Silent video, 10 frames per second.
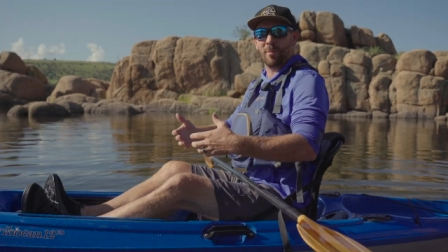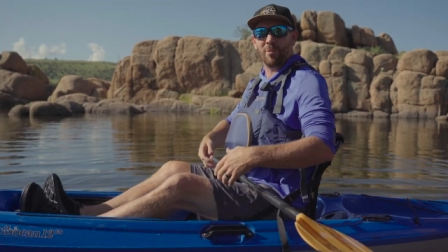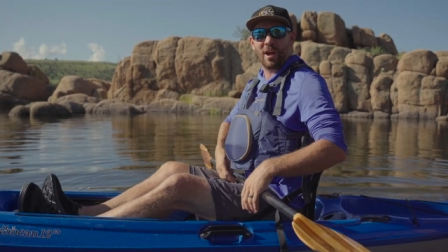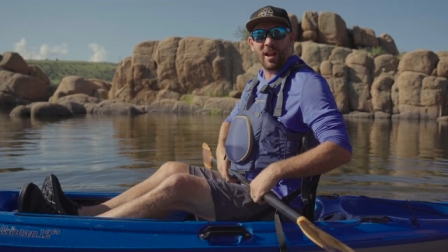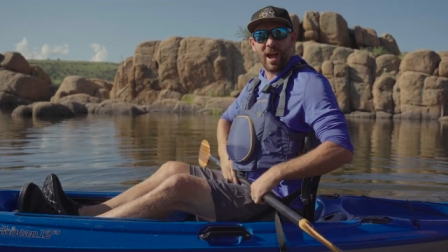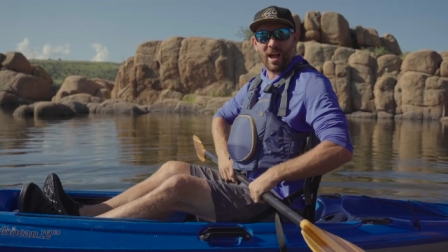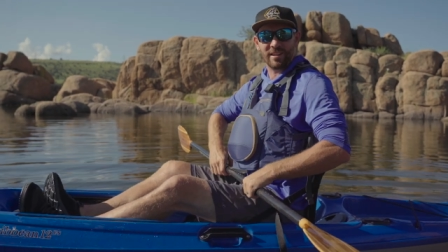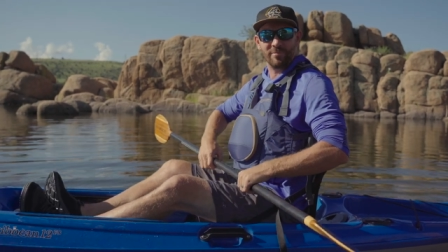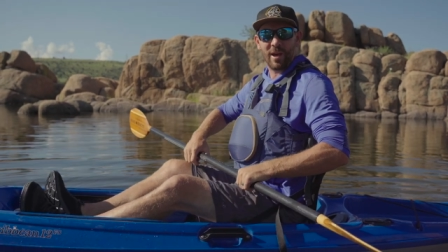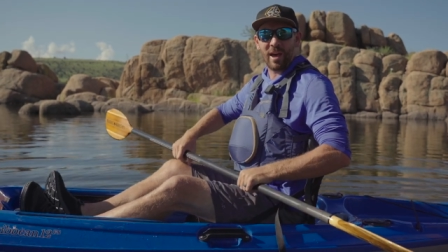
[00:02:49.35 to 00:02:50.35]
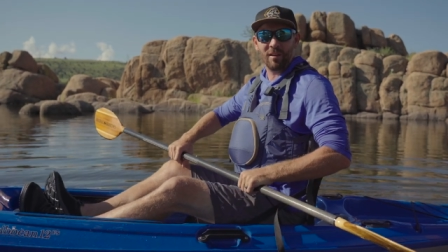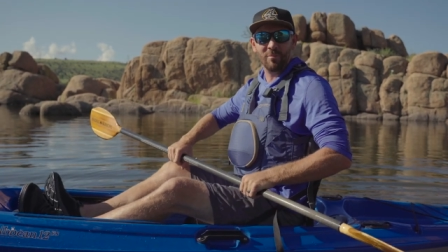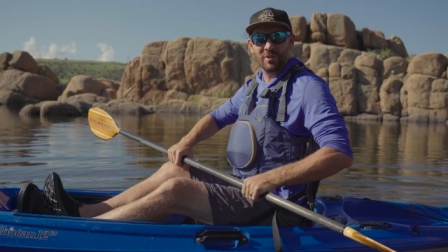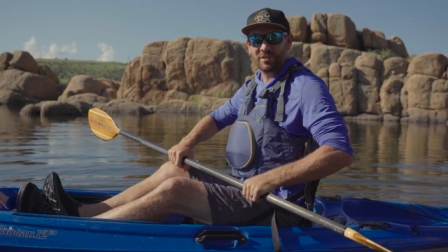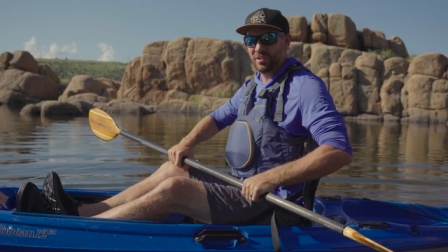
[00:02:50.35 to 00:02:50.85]
upright, active
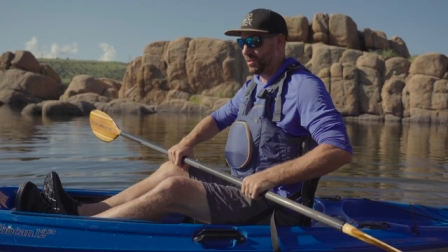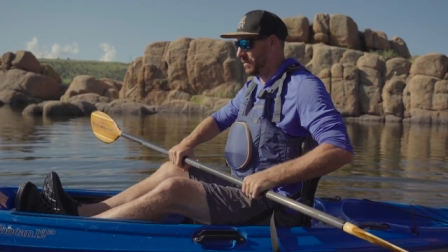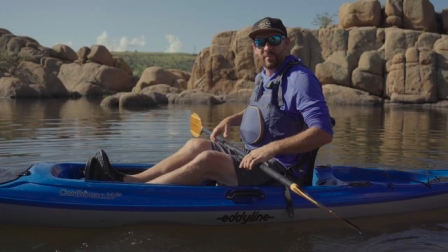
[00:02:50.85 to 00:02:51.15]
paddling position.